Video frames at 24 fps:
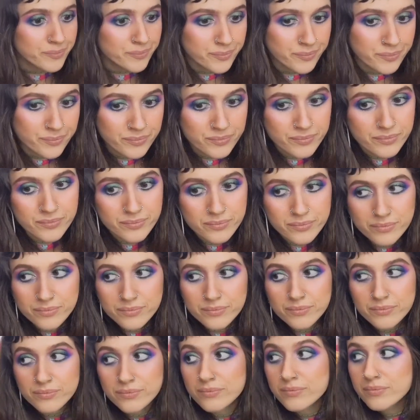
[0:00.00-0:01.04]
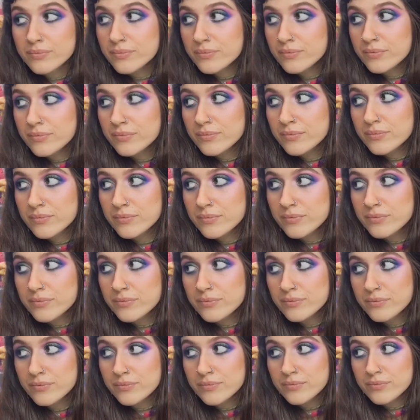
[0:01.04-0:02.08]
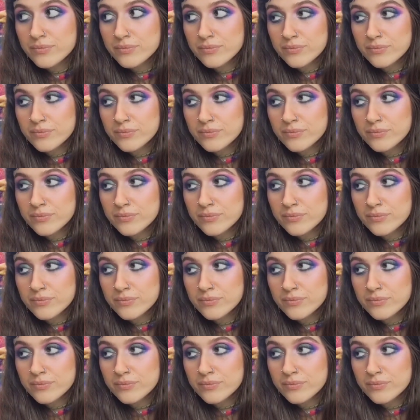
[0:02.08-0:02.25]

No one is speaking in this clip.